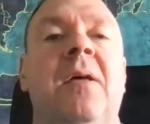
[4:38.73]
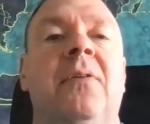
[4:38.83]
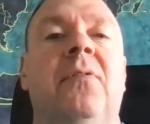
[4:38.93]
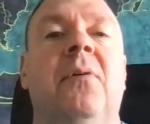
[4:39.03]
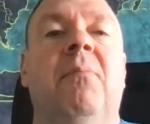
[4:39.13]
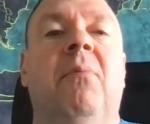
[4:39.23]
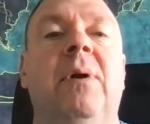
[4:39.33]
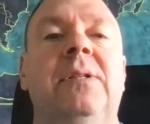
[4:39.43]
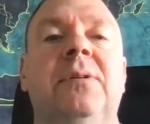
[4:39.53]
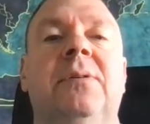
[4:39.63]
So
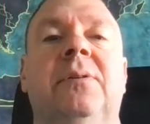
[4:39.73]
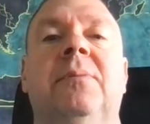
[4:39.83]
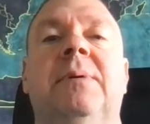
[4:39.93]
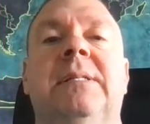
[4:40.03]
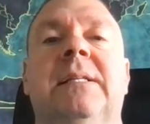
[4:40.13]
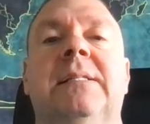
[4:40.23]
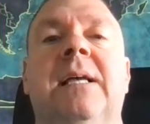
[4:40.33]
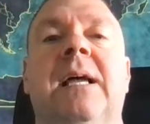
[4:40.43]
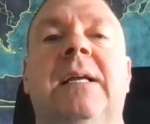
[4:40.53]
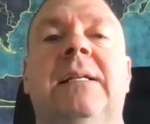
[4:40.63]
Boyd's OODA loop is
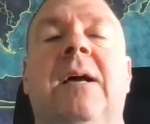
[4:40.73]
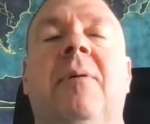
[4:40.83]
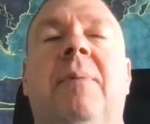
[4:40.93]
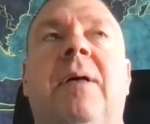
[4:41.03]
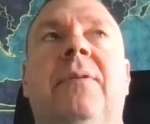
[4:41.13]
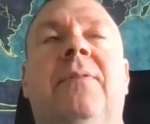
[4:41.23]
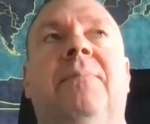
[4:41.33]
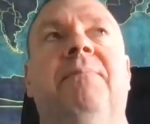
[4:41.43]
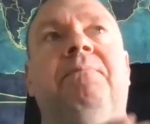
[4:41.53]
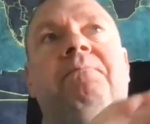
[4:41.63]
designed to help
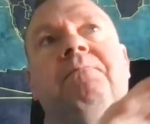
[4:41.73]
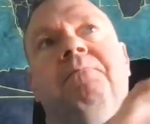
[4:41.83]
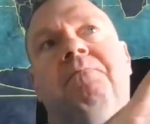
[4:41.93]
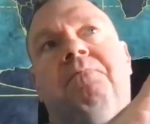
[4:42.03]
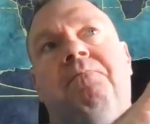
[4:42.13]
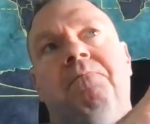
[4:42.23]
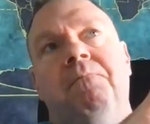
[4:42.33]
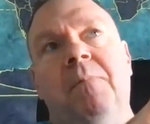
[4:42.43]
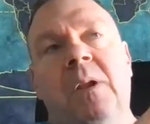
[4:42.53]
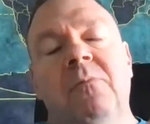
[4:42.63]
us
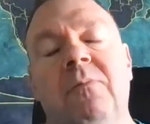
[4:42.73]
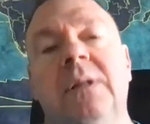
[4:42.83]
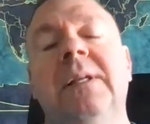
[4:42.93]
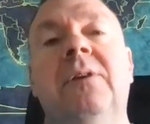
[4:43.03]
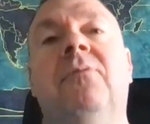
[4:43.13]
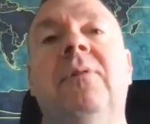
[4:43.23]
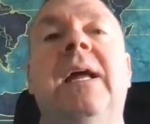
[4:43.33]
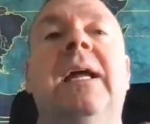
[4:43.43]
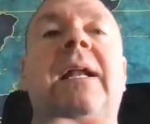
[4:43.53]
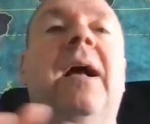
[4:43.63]
really
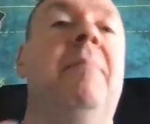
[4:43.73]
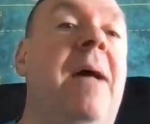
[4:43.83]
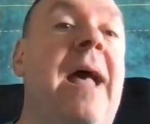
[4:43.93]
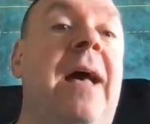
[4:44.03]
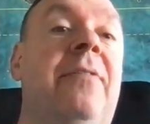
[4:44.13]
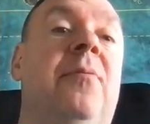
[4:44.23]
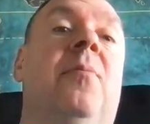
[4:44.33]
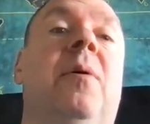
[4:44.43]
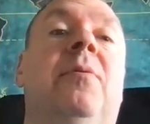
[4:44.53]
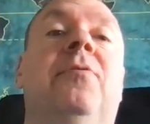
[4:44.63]
create a path for
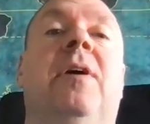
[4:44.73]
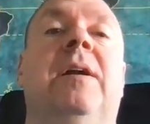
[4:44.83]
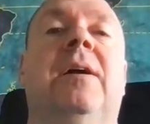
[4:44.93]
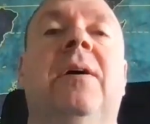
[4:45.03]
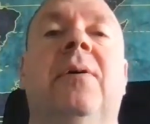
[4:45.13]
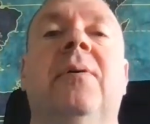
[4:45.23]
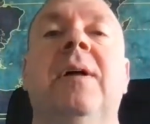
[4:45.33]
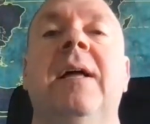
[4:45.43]
where we're trying to go.